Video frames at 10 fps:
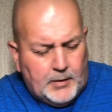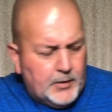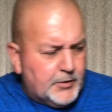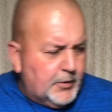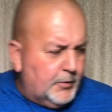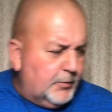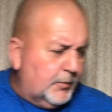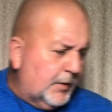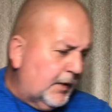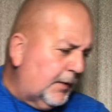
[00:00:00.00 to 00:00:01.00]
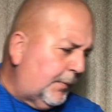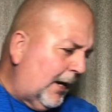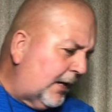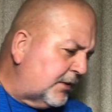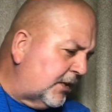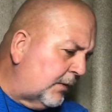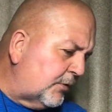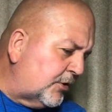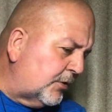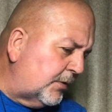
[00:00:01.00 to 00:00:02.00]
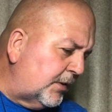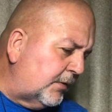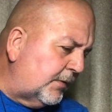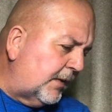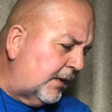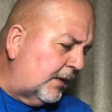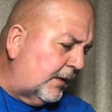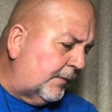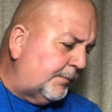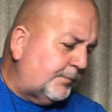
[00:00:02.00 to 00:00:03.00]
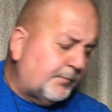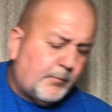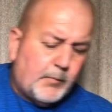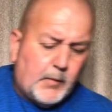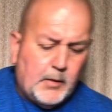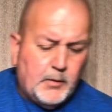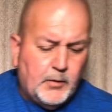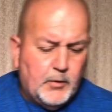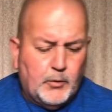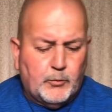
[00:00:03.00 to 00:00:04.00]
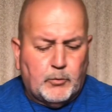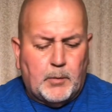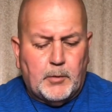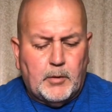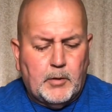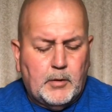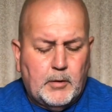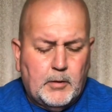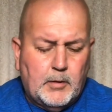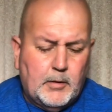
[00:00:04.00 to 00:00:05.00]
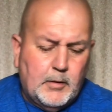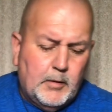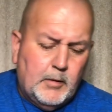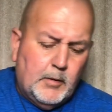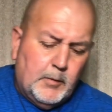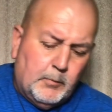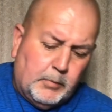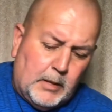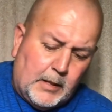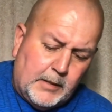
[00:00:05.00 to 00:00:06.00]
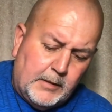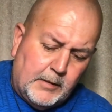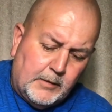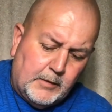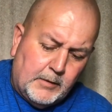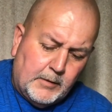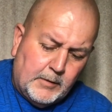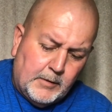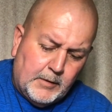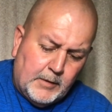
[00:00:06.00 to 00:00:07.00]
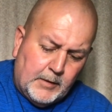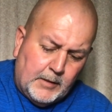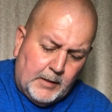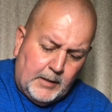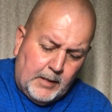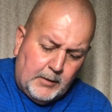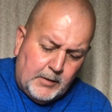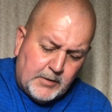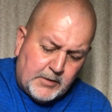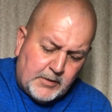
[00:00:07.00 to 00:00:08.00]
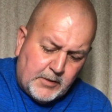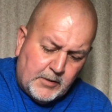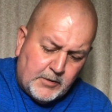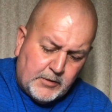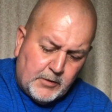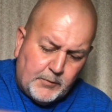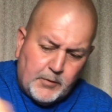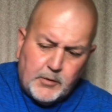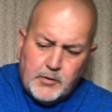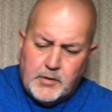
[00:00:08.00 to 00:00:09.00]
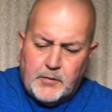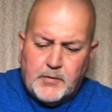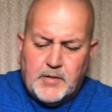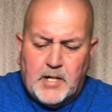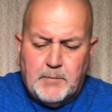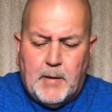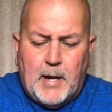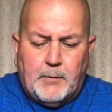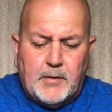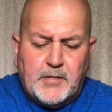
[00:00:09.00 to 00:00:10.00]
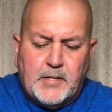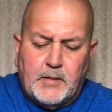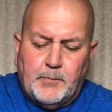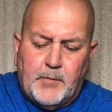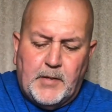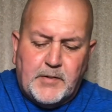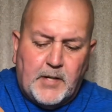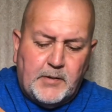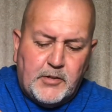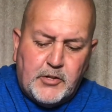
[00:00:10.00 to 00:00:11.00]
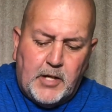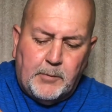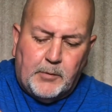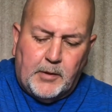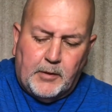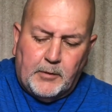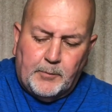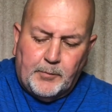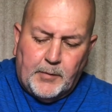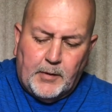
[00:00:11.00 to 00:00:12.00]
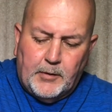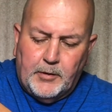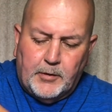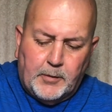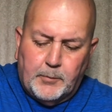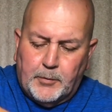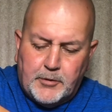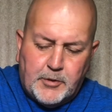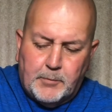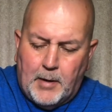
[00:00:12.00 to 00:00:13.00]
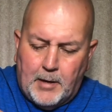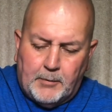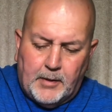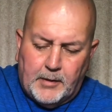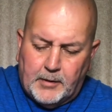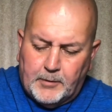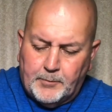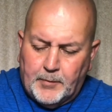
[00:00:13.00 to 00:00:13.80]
So in the packaging, I was showing you the rubber block in there, and that is so if you're using different size batteries inside this chamber here, you can put your battery in here.